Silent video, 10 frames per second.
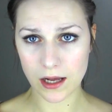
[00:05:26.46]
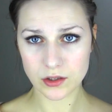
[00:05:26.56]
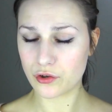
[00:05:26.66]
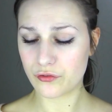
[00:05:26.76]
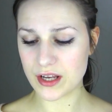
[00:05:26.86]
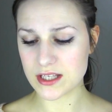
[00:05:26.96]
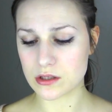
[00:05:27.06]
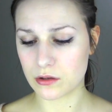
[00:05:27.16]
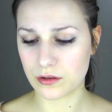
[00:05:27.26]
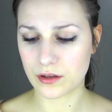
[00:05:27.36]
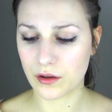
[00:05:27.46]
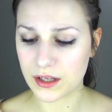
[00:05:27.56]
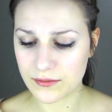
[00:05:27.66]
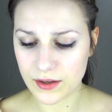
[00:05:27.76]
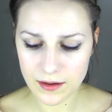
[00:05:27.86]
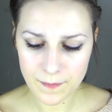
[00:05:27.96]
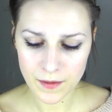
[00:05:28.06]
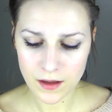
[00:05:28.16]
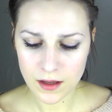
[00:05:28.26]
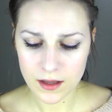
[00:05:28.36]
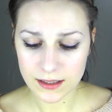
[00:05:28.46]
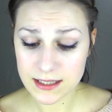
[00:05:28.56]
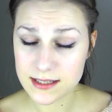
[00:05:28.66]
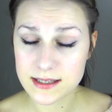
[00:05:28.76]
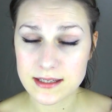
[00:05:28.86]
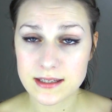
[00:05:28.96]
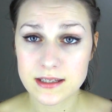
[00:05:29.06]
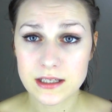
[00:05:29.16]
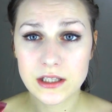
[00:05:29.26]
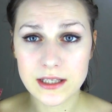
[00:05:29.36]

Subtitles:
your face look uneven. This